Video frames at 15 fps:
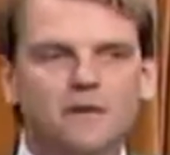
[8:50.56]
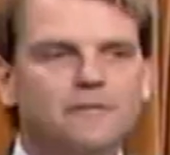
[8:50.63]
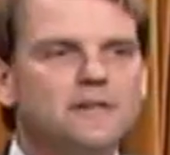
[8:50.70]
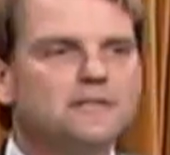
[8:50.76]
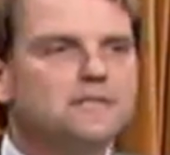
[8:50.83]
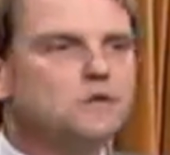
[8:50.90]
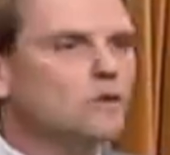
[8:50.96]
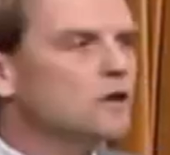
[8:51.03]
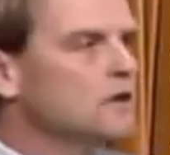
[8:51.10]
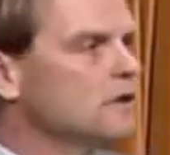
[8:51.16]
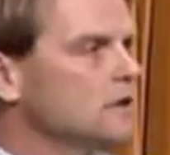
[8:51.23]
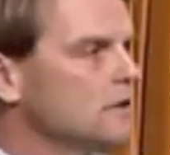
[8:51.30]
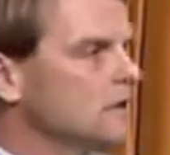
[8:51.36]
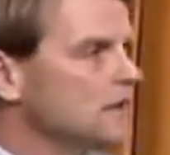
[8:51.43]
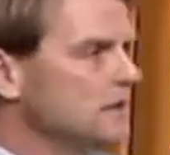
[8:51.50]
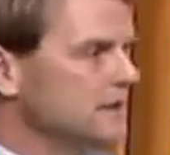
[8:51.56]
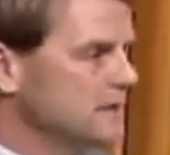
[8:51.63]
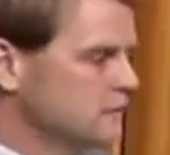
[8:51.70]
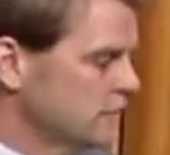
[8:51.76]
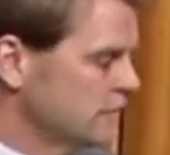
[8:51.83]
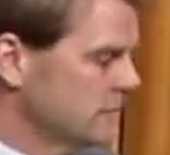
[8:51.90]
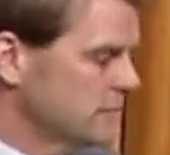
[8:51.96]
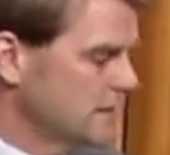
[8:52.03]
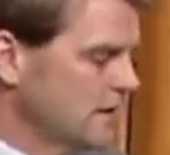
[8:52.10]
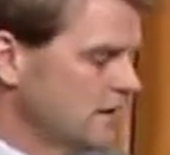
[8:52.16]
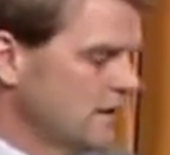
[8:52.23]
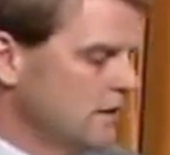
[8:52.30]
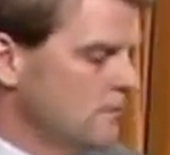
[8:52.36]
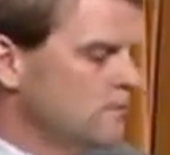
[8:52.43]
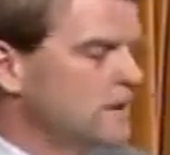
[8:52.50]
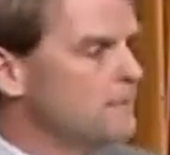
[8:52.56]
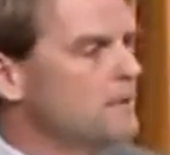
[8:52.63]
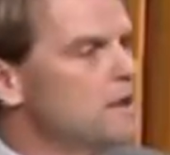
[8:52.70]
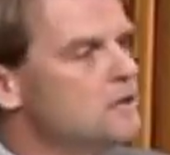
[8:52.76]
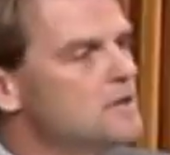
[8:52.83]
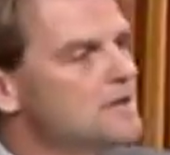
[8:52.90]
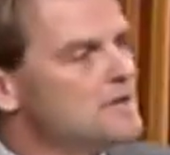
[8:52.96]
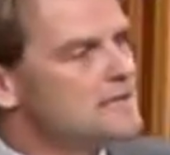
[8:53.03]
of historical interest, but about